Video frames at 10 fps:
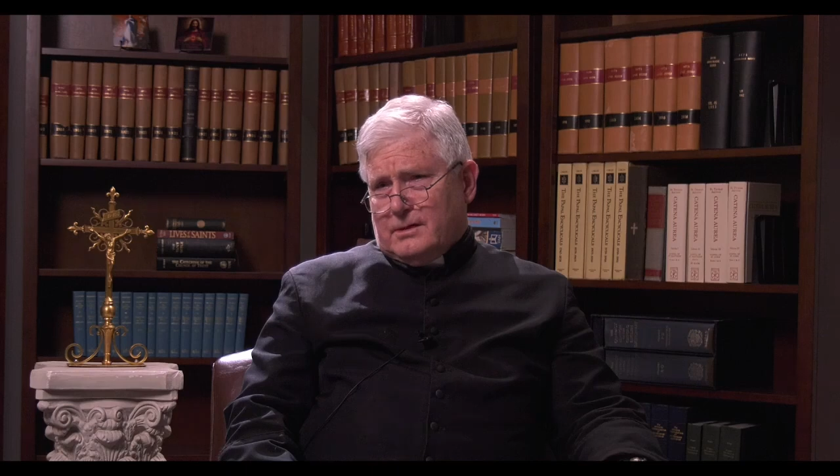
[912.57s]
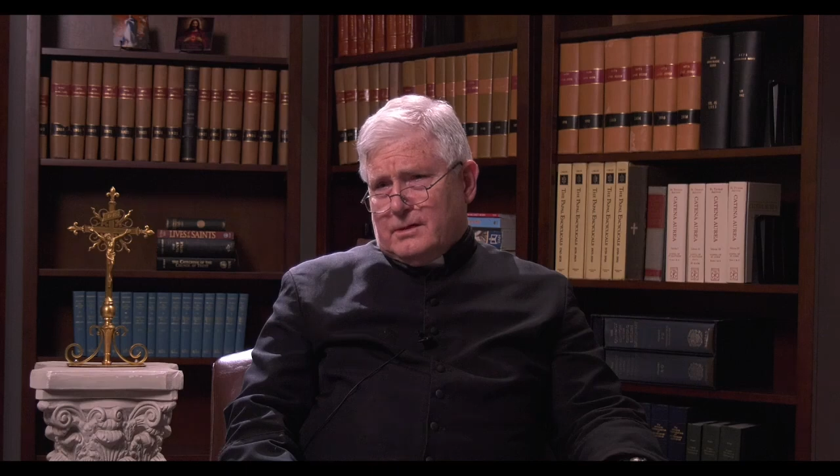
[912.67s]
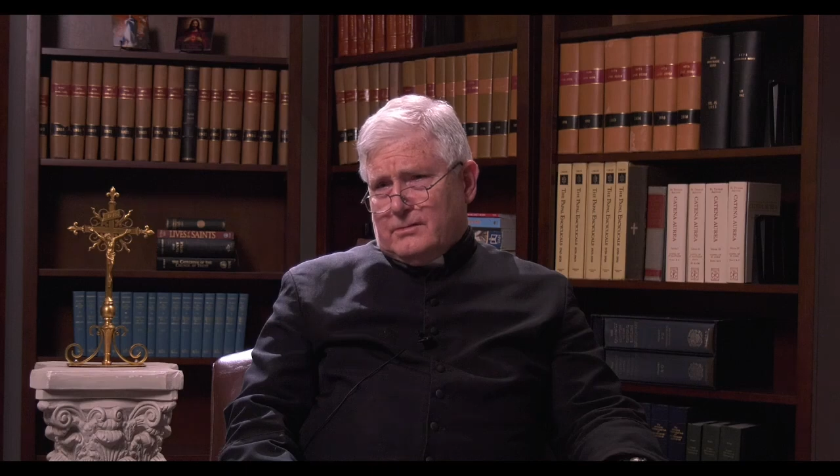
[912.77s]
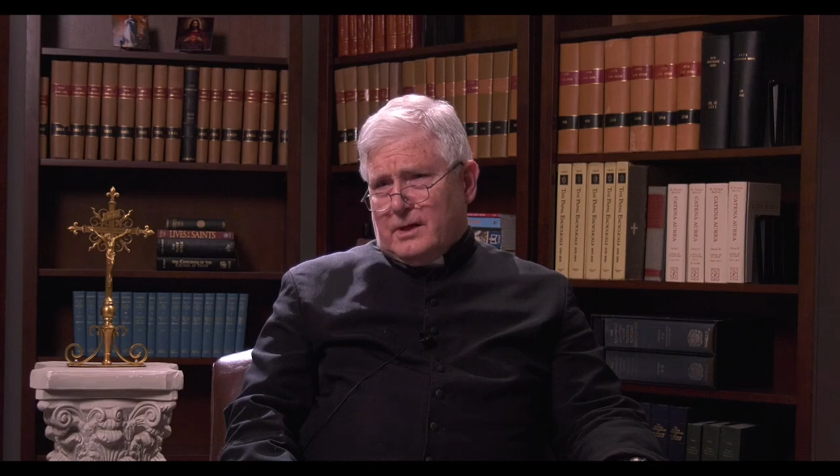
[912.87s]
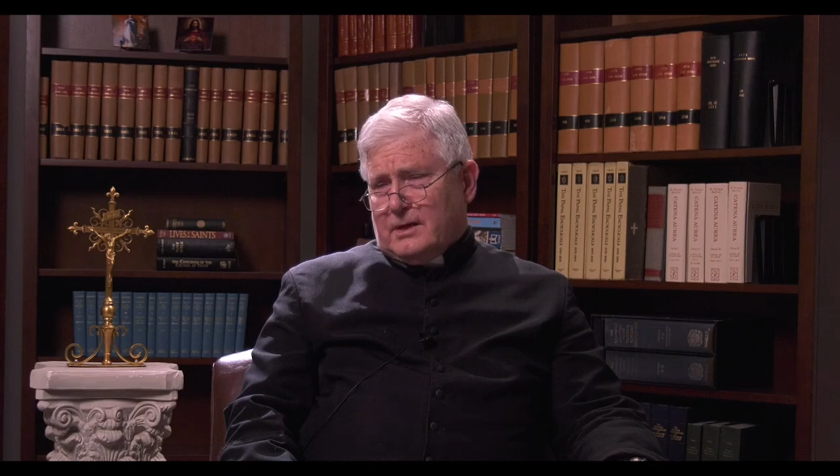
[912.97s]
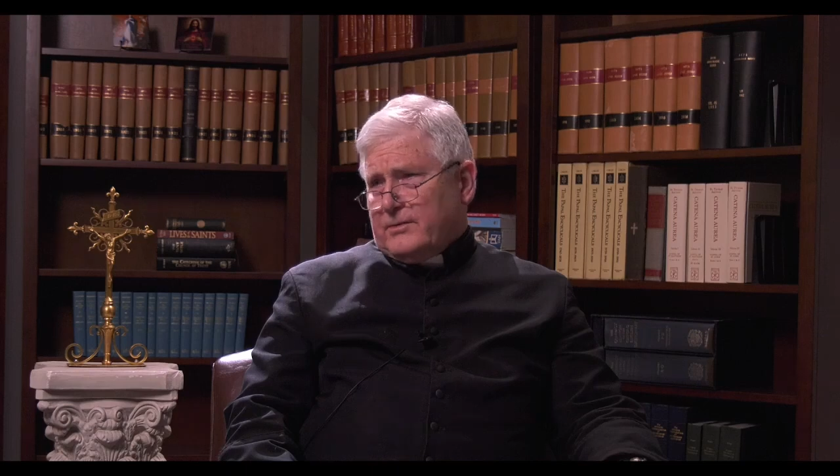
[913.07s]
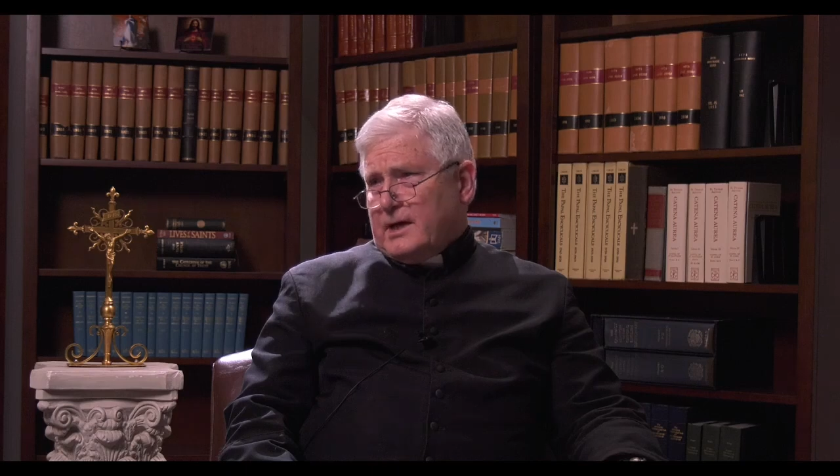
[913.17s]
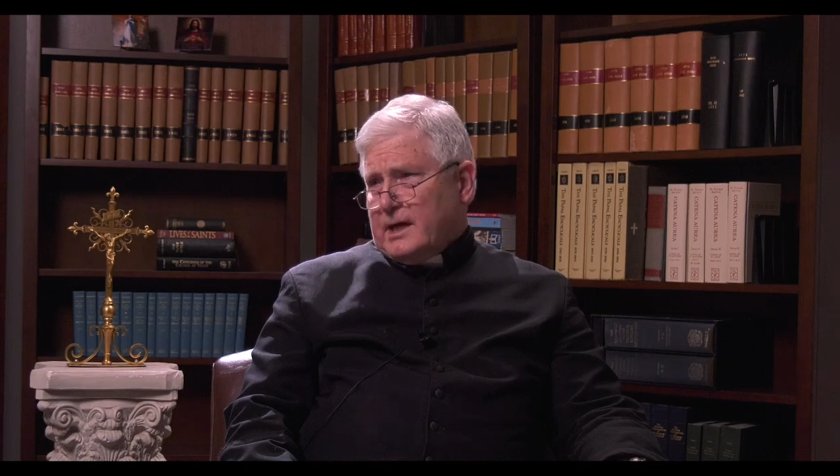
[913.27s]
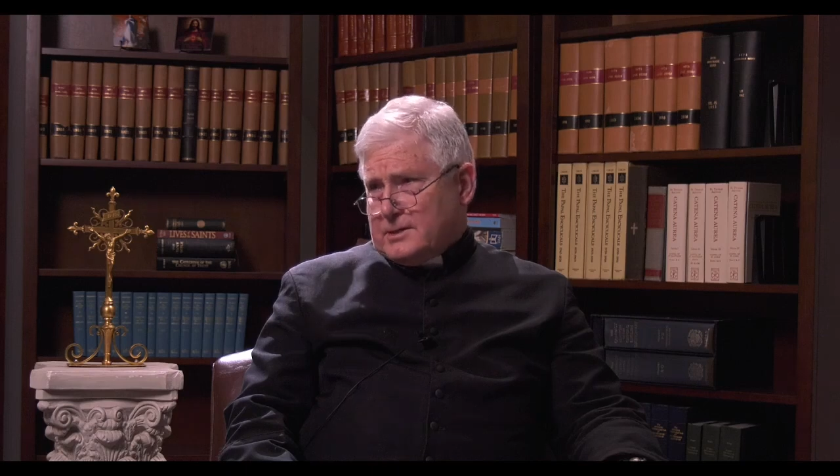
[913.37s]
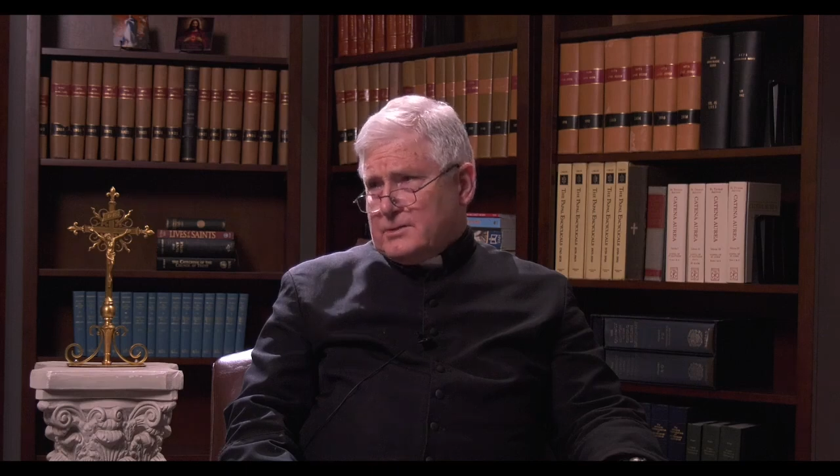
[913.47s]
a rite of
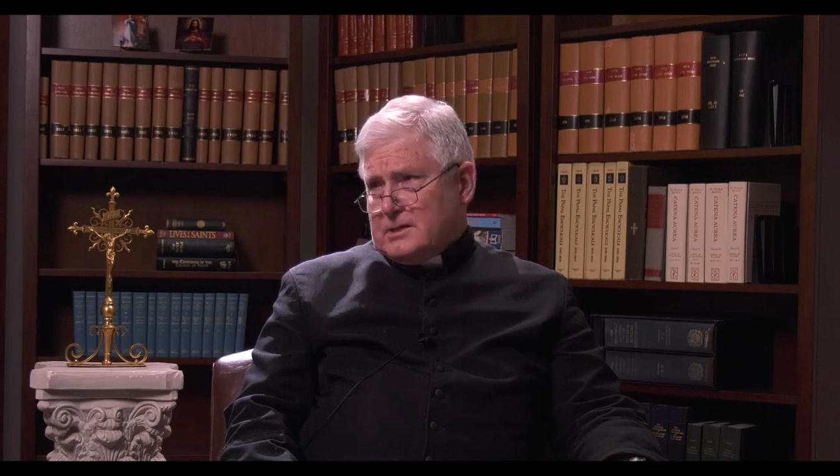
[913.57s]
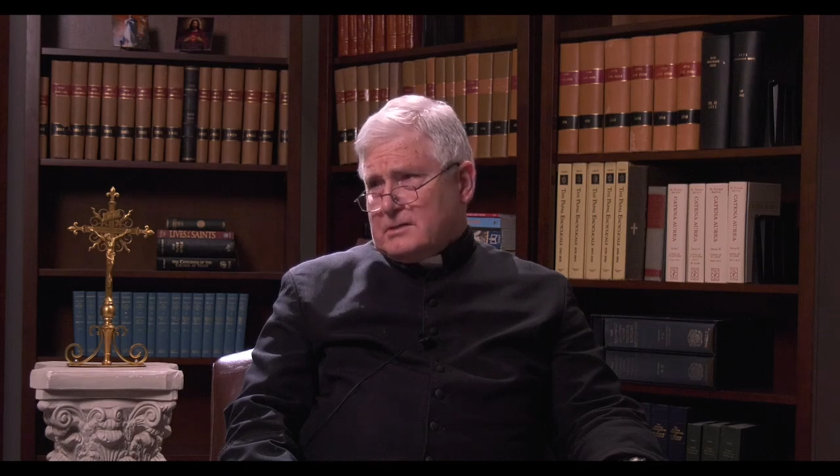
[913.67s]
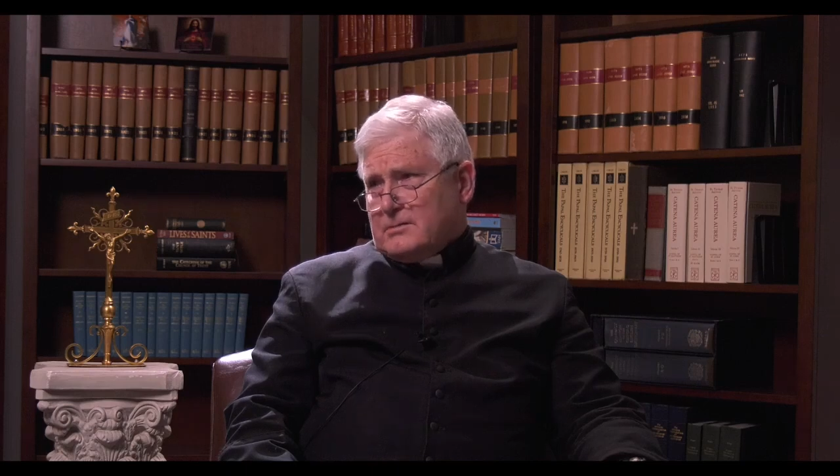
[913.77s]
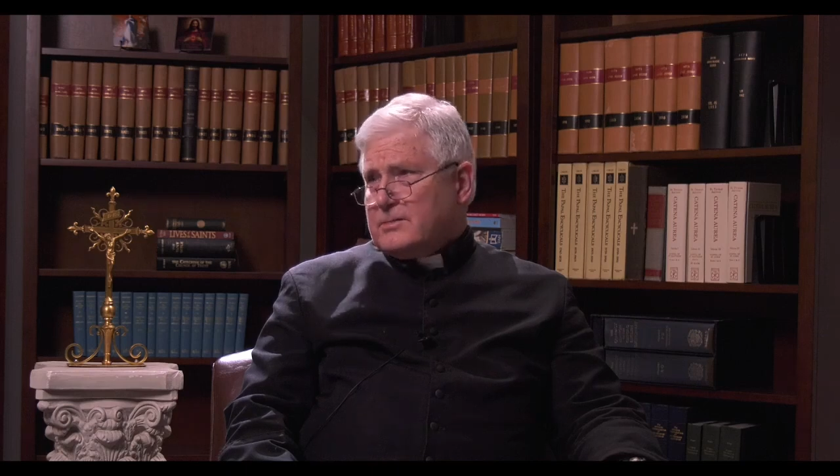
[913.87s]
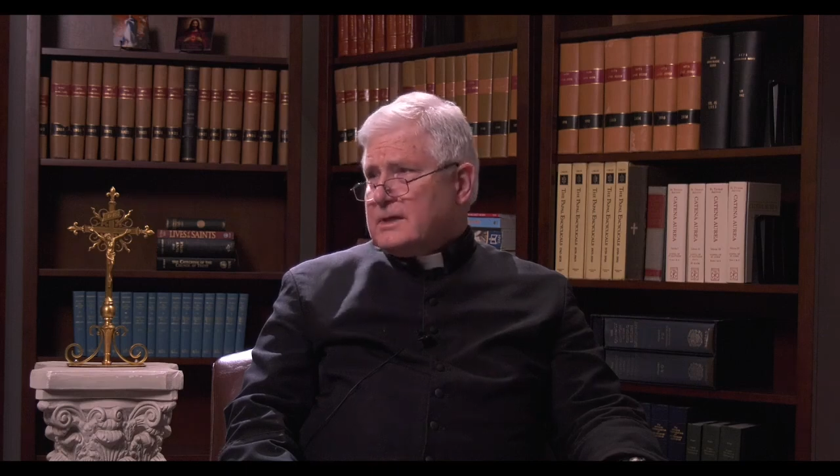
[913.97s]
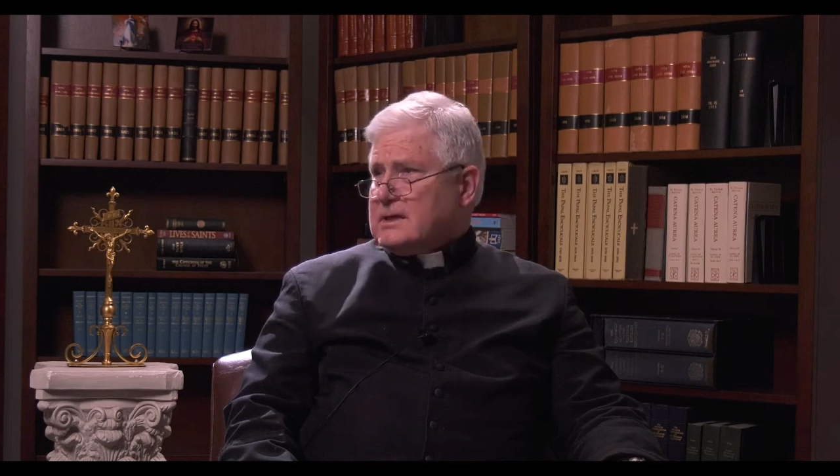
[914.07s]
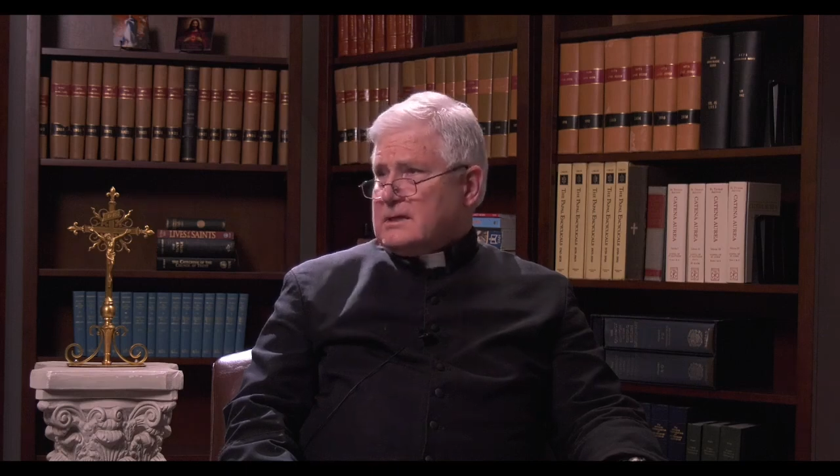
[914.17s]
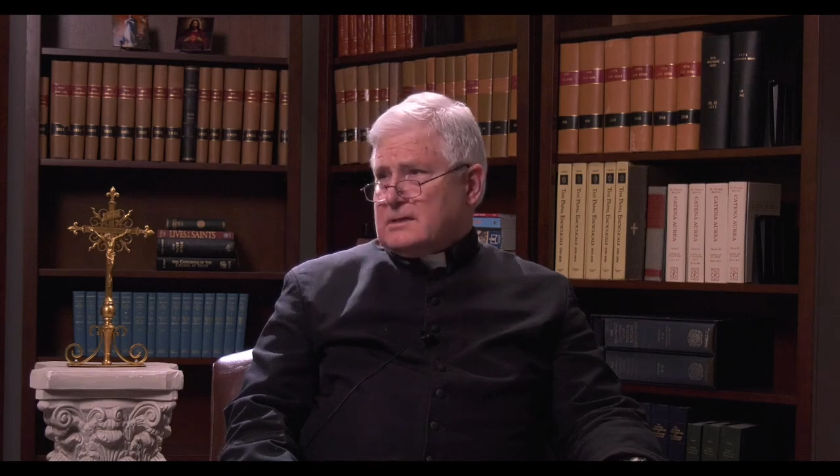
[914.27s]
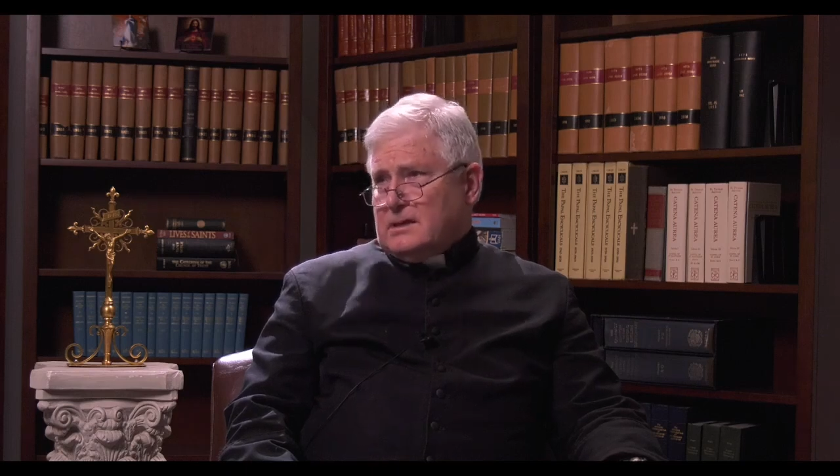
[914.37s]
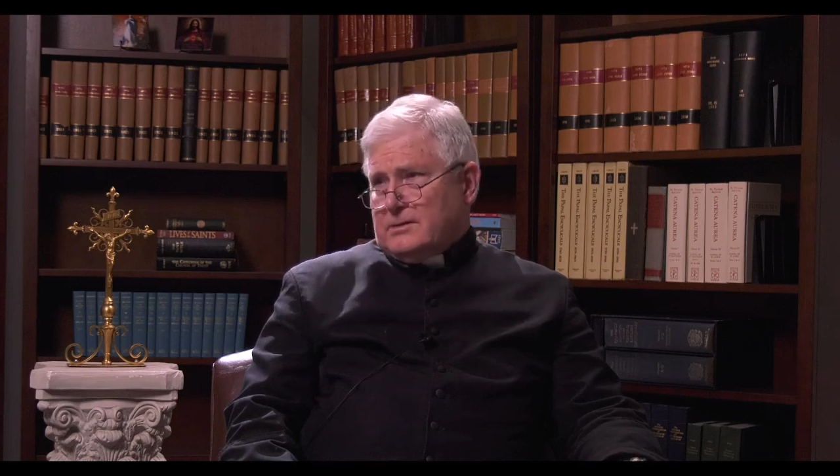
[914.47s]
exorcism in the
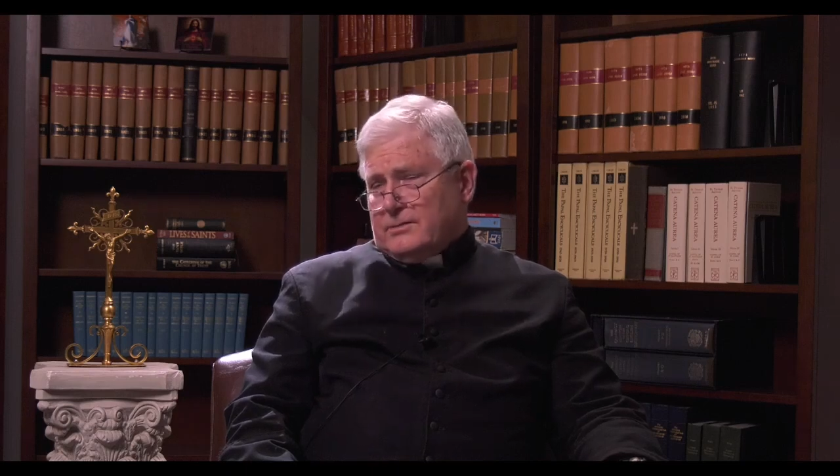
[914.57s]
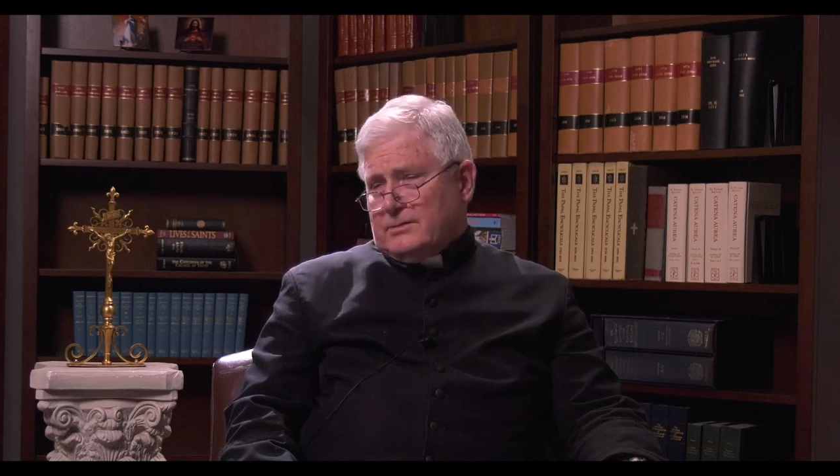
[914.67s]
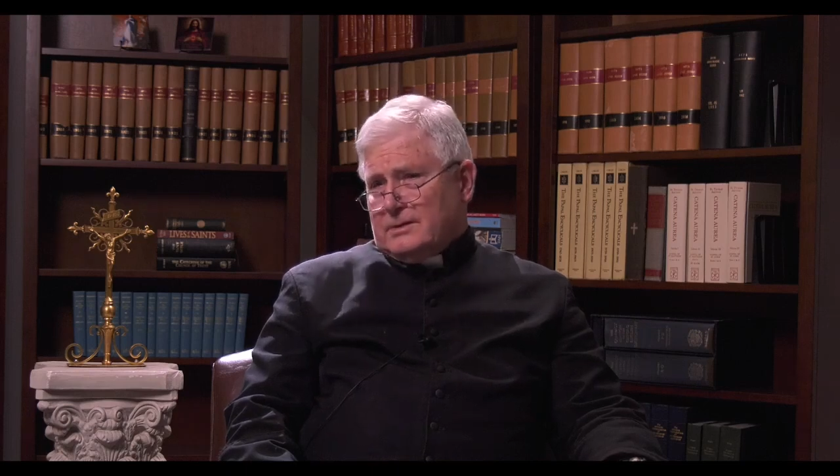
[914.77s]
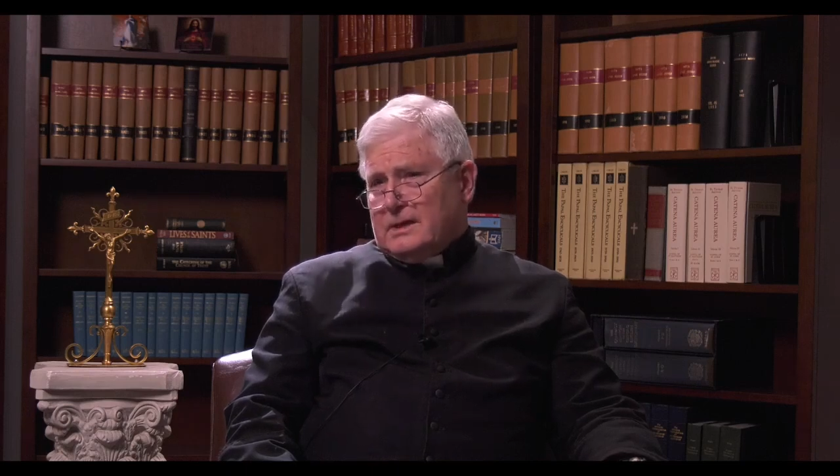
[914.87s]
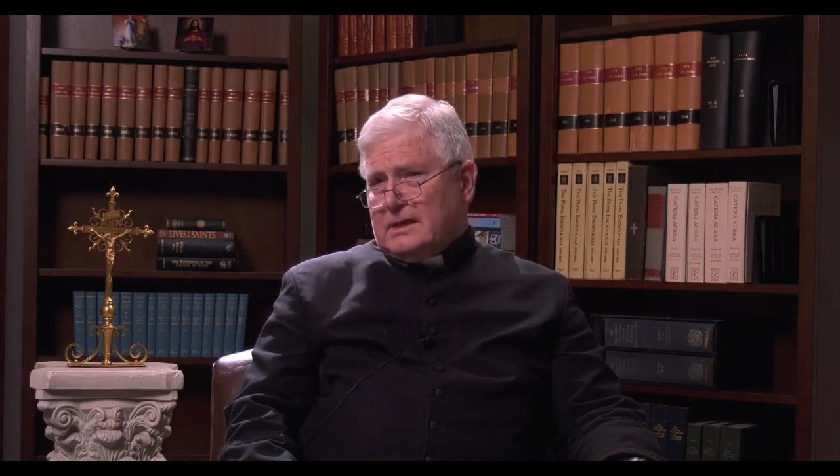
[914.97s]
cathedral